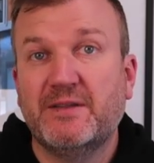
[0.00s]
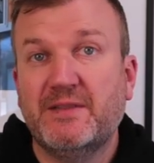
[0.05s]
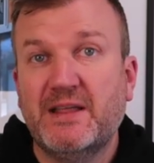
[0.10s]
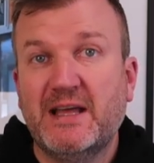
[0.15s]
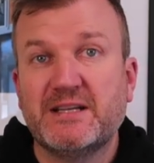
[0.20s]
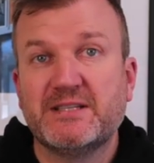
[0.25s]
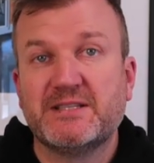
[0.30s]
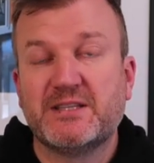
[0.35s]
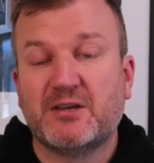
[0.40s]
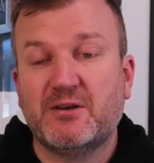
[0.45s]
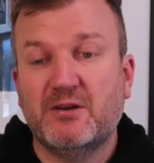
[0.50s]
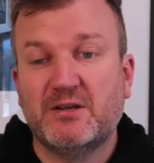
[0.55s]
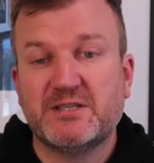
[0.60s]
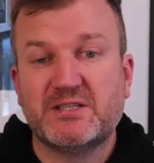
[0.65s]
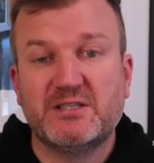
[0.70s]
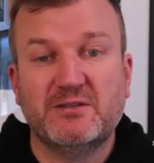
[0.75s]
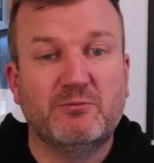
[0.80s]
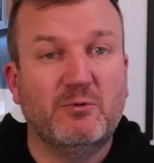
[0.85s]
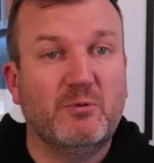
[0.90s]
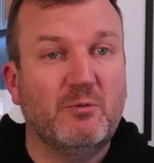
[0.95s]
And that is the
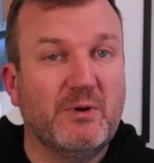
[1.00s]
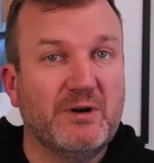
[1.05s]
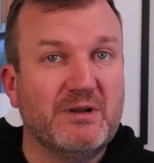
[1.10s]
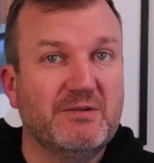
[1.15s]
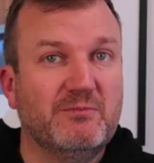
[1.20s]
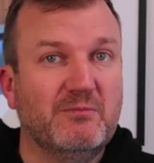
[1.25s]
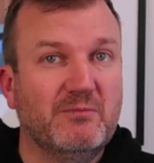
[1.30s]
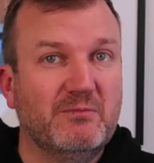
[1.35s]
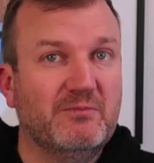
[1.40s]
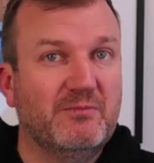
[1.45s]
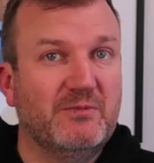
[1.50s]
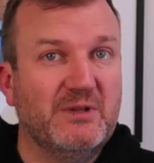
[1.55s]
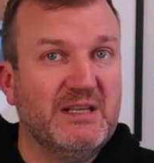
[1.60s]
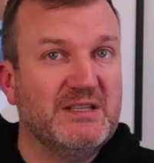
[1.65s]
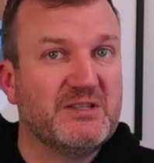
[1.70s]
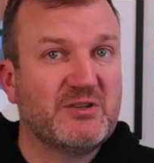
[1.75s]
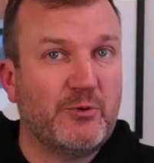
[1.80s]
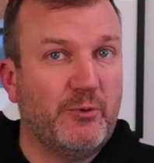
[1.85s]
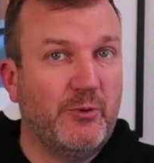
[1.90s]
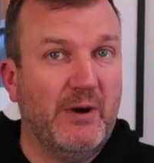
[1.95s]
cost of, well, what are
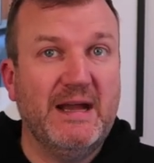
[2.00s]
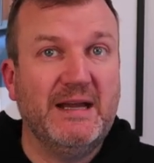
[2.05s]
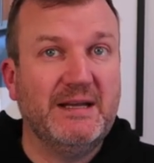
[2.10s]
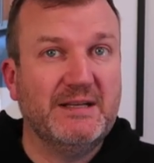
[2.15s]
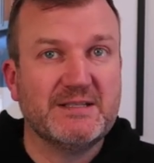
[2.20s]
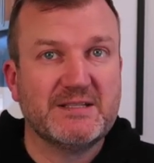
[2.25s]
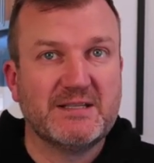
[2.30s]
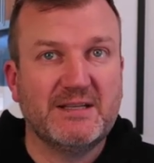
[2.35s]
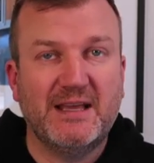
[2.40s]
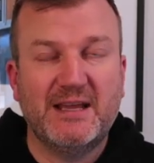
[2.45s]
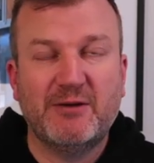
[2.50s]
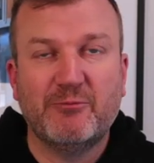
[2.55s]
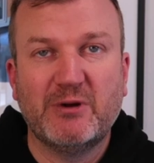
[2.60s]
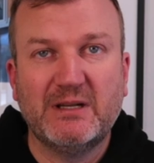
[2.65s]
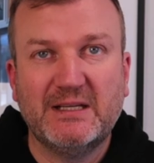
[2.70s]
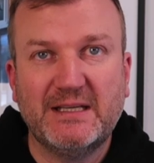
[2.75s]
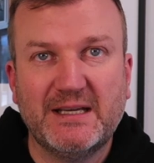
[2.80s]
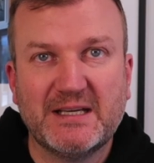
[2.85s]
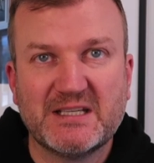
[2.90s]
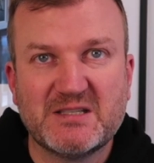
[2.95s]
these cranes? Are they
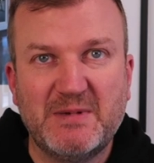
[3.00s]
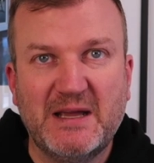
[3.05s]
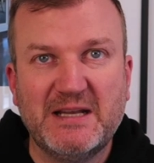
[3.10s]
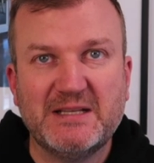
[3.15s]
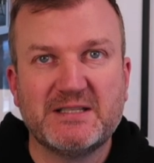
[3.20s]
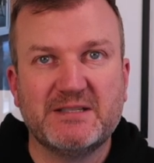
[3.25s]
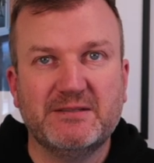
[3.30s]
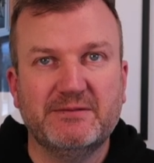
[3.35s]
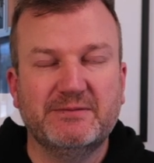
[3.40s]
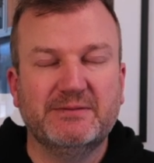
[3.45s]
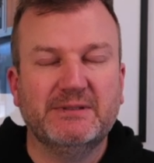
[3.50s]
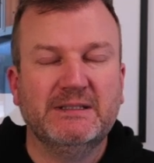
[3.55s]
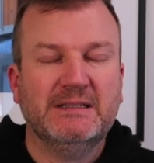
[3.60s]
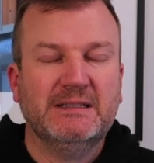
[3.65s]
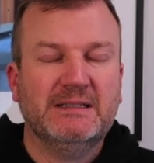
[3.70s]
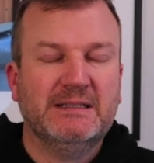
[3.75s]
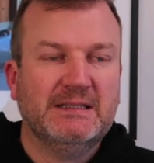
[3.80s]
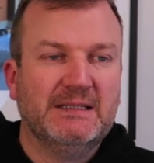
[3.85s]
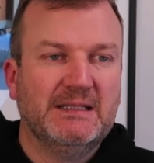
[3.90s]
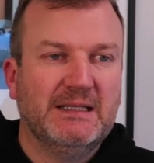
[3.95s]
really expensive?
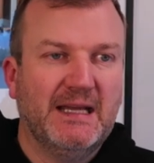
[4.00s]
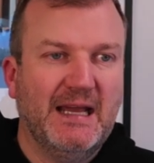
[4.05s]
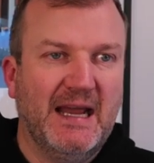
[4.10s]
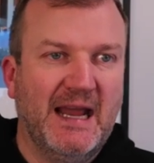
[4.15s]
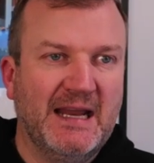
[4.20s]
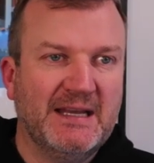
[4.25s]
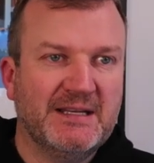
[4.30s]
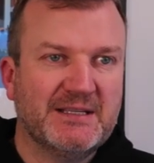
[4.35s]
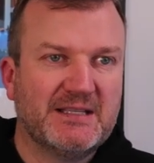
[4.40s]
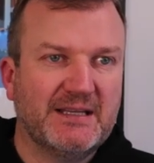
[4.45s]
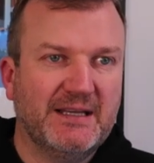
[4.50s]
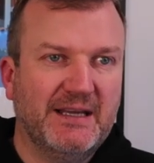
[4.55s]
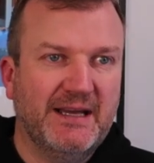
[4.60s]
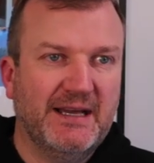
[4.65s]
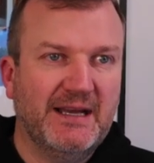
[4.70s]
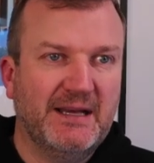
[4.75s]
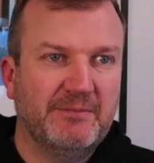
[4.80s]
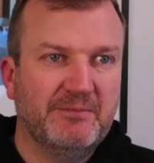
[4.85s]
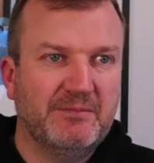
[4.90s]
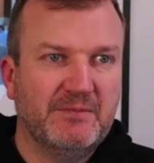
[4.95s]
And
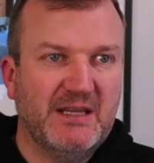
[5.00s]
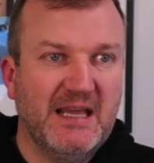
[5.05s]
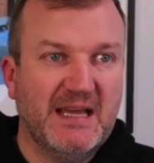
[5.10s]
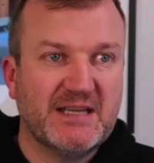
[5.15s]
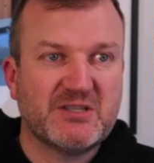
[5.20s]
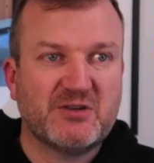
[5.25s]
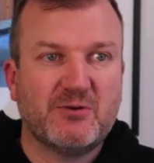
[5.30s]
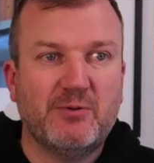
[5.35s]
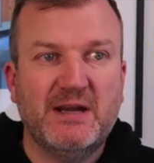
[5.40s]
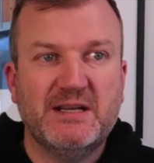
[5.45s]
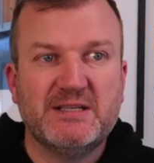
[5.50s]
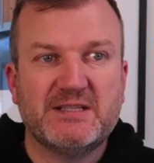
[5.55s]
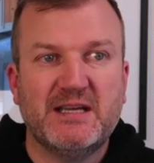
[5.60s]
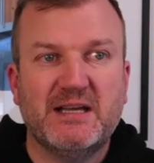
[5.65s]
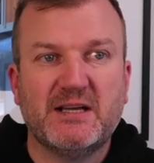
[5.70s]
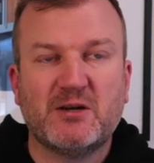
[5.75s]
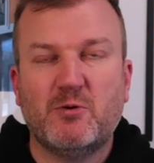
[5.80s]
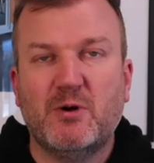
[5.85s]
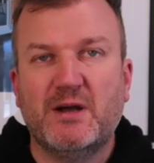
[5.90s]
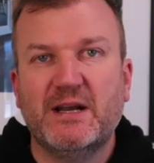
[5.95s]
yes, cranes
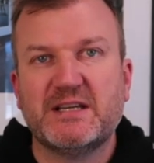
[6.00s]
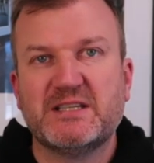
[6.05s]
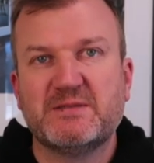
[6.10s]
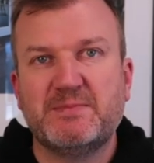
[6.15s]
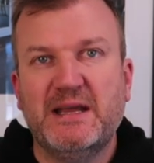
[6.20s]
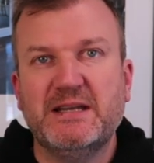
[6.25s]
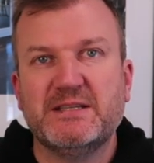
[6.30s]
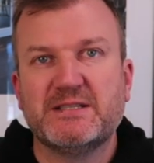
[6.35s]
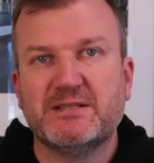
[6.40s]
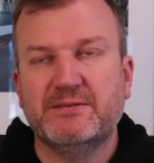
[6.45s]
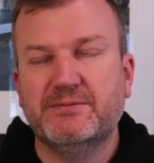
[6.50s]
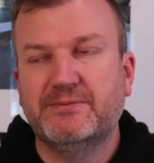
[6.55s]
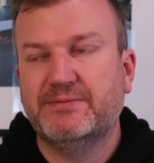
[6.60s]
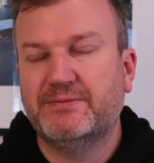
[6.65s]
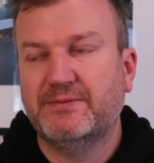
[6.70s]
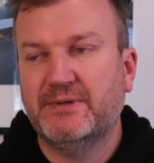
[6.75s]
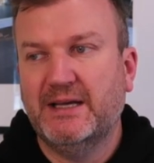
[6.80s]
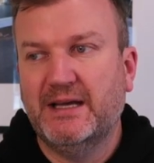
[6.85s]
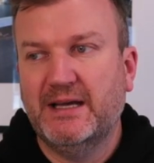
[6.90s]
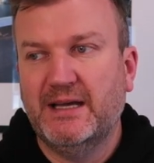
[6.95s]
are quite
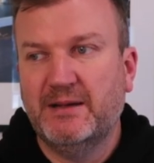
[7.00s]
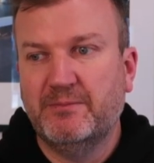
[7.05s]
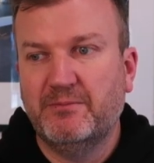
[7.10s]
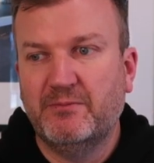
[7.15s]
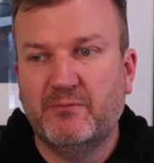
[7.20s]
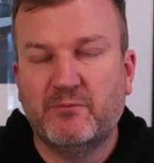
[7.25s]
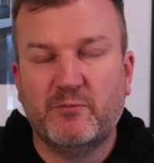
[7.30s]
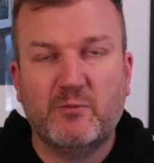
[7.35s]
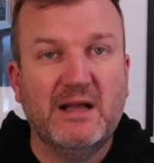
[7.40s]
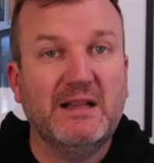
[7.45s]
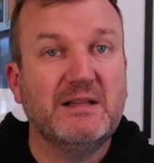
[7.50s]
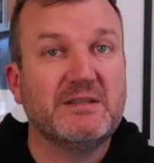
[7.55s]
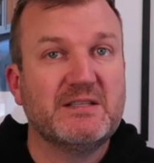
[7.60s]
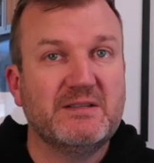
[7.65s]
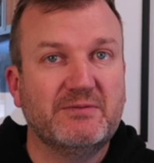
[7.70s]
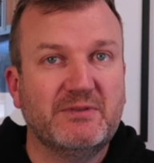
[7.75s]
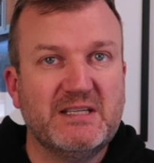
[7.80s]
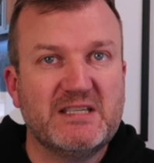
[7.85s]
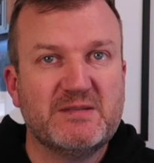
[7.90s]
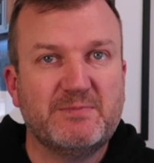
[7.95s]
expensive,
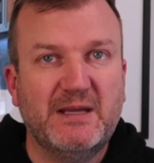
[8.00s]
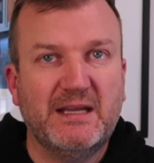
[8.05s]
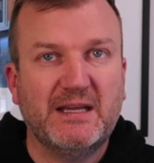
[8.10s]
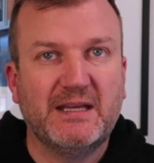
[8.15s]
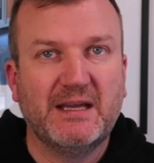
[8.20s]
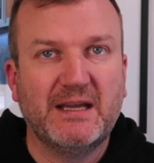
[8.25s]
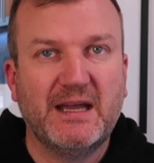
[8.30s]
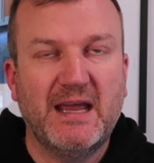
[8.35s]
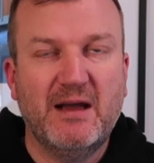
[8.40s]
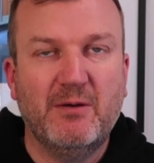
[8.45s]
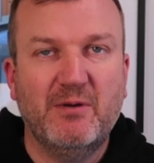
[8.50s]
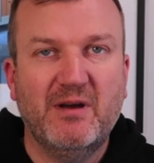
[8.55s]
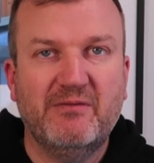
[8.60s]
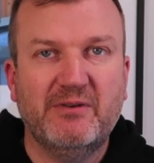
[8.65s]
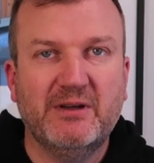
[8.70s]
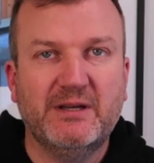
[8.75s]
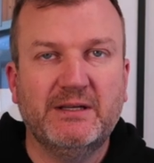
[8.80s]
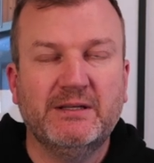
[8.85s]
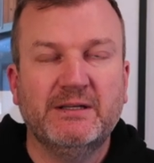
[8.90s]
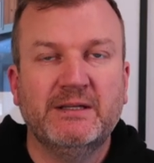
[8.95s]
relatively speaking.
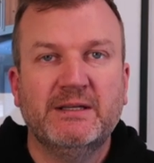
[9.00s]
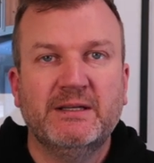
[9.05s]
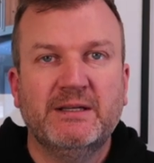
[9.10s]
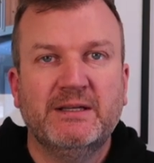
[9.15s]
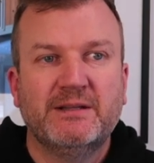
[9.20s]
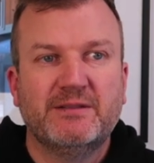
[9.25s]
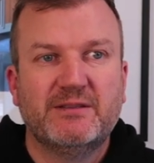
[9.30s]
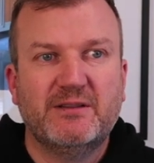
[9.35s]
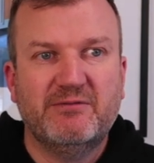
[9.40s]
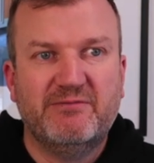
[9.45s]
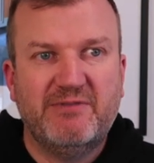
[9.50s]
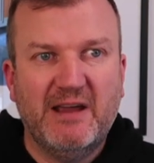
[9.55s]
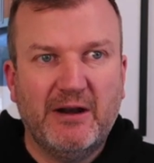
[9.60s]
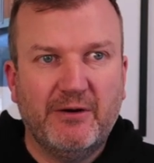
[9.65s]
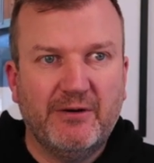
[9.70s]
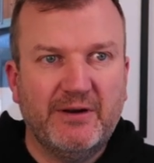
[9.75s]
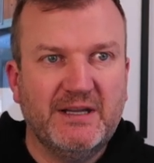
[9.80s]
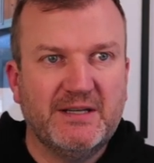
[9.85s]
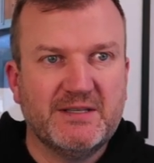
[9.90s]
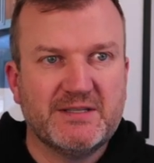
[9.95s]
However, the
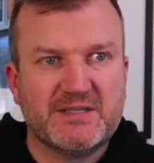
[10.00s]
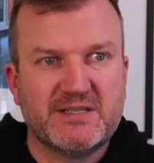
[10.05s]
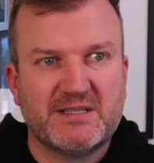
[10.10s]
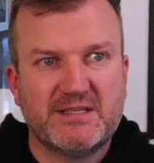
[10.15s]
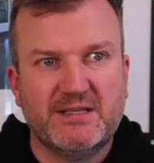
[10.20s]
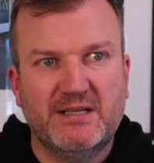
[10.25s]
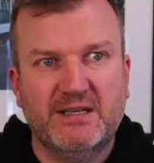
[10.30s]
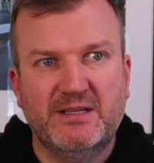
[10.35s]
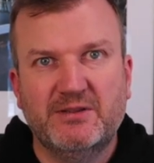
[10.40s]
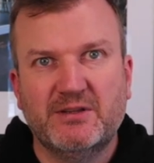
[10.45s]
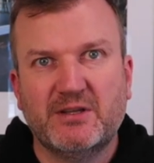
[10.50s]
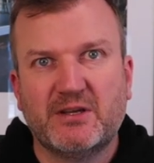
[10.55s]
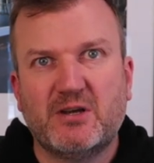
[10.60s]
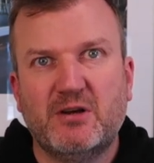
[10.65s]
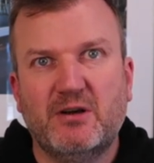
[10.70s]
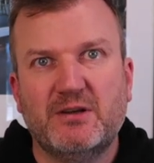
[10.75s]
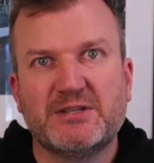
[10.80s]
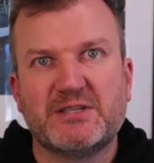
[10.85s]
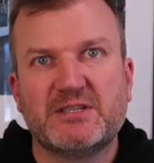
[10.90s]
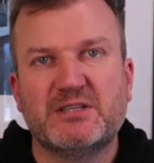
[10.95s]
variance in the
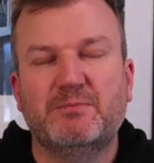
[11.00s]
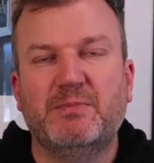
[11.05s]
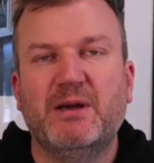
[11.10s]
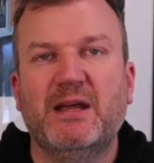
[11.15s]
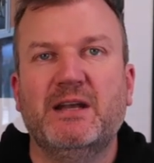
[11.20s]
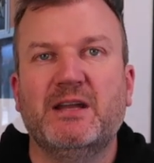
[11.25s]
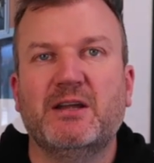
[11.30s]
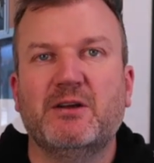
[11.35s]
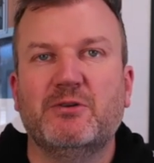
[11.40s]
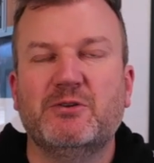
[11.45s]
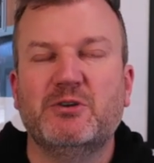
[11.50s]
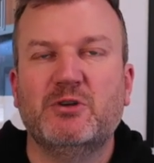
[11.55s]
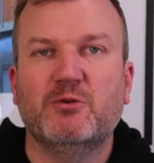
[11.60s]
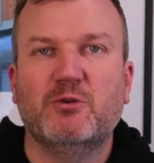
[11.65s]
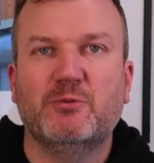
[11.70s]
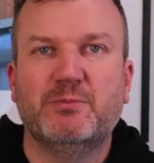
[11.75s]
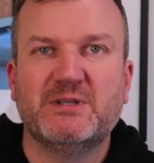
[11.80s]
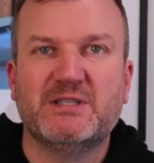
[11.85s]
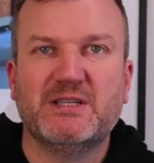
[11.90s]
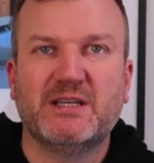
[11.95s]
cost depending on
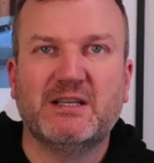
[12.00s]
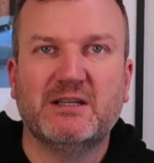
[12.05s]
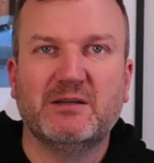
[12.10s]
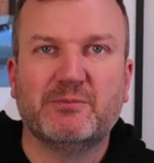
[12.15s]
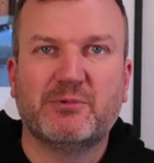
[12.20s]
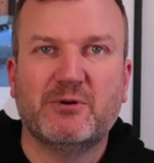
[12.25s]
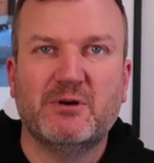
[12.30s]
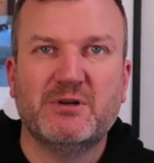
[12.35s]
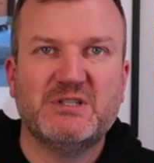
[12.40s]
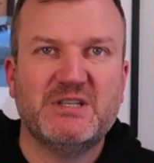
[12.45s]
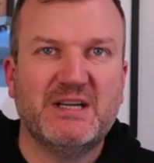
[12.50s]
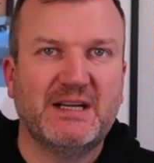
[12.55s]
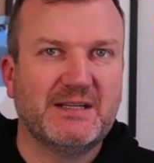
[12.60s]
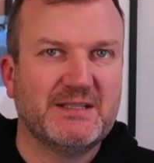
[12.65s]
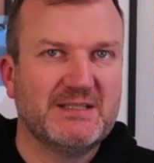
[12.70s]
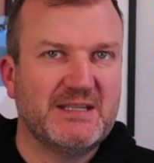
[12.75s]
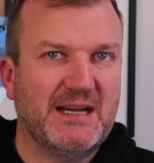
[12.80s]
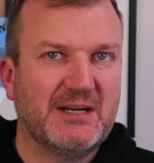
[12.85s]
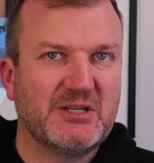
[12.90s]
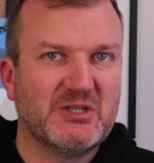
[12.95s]
your particular project
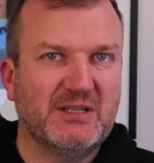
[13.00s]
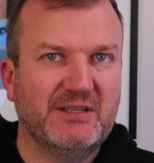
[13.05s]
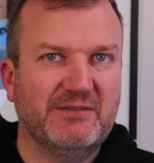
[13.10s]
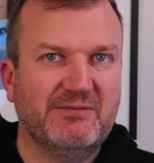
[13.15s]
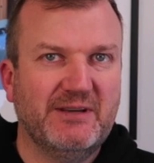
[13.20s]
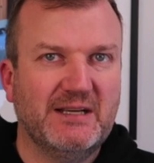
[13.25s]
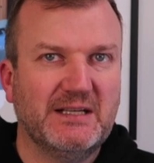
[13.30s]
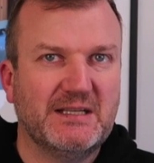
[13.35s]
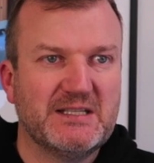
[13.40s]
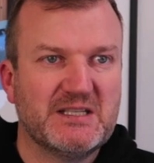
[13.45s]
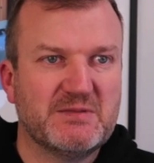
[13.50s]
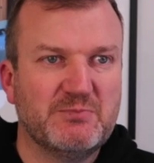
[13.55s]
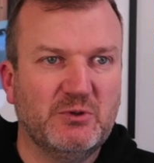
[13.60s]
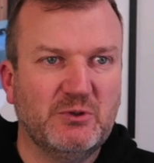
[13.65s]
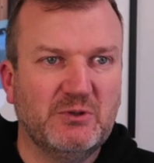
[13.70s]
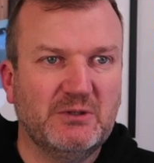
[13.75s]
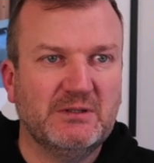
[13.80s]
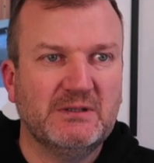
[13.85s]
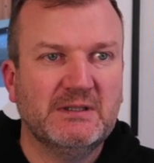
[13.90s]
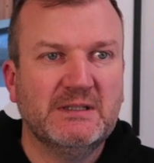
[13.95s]
is actually fairly
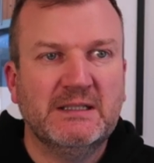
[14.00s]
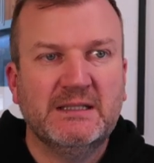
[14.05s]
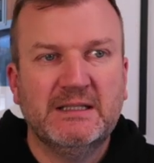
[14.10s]
small.